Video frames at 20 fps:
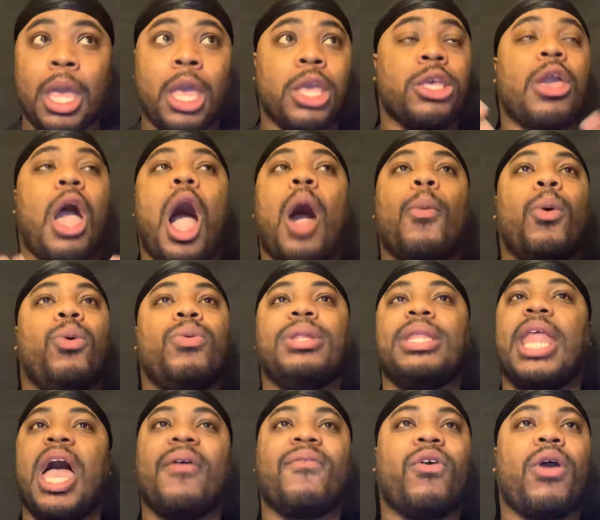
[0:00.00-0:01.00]
Y'all will
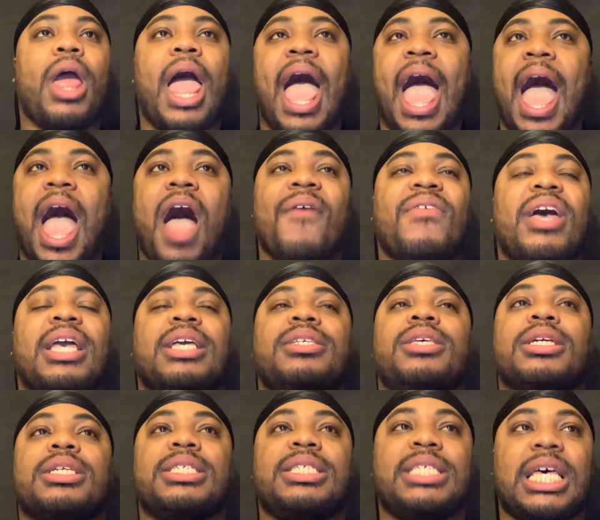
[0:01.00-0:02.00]
never have a
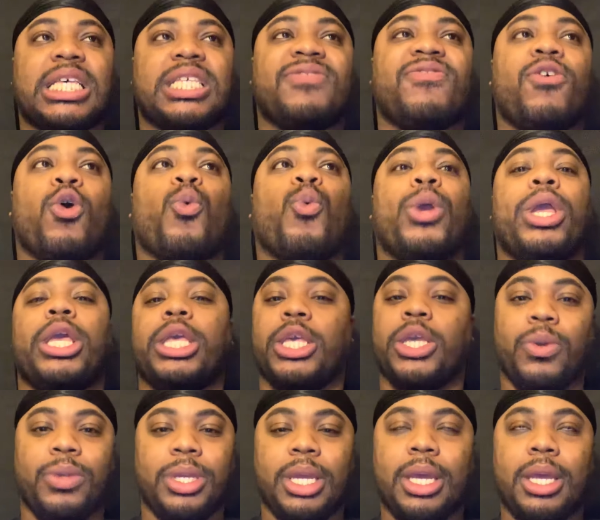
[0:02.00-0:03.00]
successful
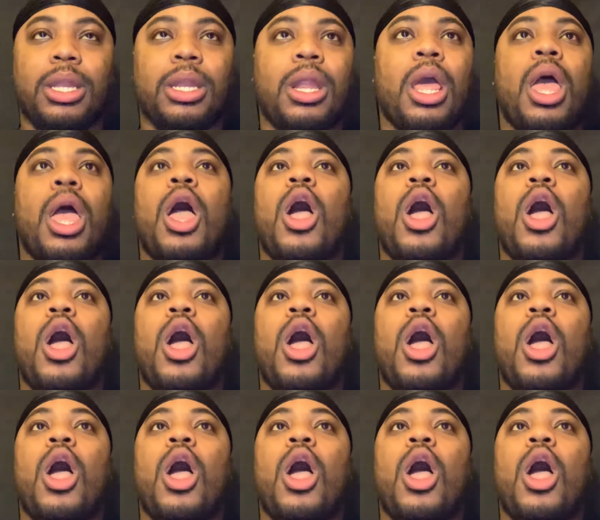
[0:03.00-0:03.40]
reunion